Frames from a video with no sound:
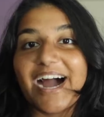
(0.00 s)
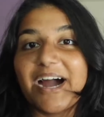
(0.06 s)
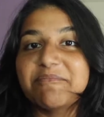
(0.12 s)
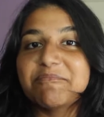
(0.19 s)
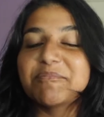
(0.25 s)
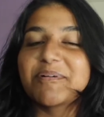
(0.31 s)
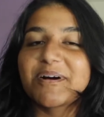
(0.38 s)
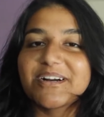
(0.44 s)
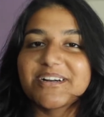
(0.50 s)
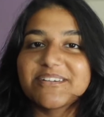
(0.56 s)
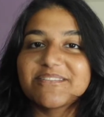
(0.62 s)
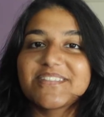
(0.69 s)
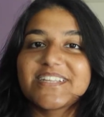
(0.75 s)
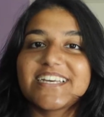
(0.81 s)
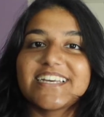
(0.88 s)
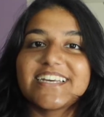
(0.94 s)
I'm a part
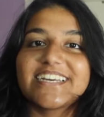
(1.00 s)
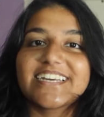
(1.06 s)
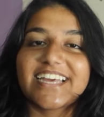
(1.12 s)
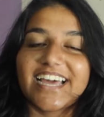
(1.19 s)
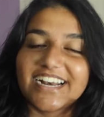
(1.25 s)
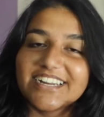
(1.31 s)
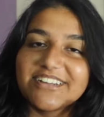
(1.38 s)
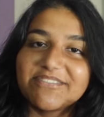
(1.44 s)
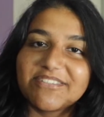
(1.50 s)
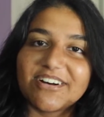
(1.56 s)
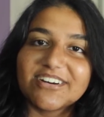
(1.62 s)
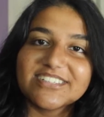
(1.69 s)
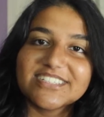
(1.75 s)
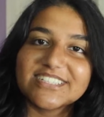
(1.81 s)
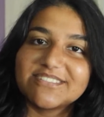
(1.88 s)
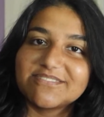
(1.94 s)
of the Kennedy
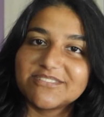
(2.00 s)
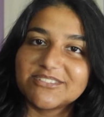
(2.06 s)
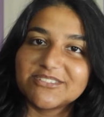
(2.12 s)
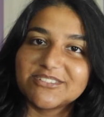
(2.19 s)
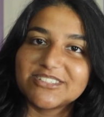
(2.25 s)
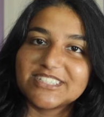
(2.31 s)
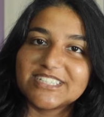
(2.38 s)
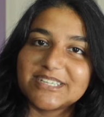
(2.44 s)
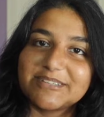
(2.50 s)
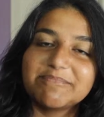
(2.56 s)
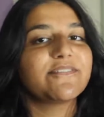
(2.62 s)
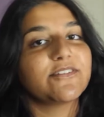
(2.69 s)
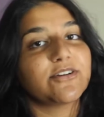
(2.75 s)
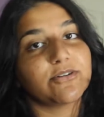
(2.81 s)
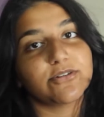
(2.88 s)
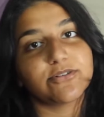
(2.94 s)
Fox influencer team. If
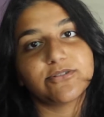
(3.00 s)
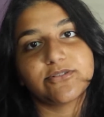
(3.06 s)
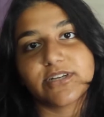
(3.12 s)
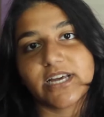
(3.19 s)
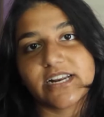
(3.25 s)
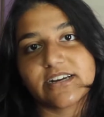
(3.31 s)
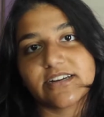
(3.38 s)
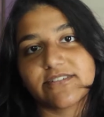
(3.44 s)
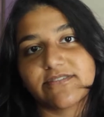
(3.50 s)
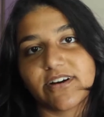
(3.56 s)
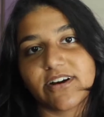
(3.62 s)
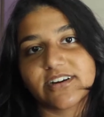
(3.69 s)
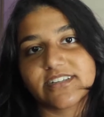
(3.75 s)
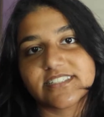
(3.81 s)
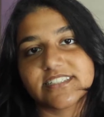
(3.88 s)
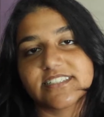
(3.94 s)
you don't know who Kennedy
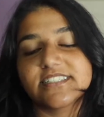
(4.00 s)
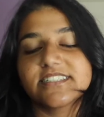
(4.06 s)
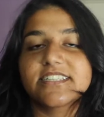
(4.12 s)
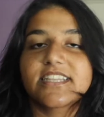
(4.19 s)
Fox is,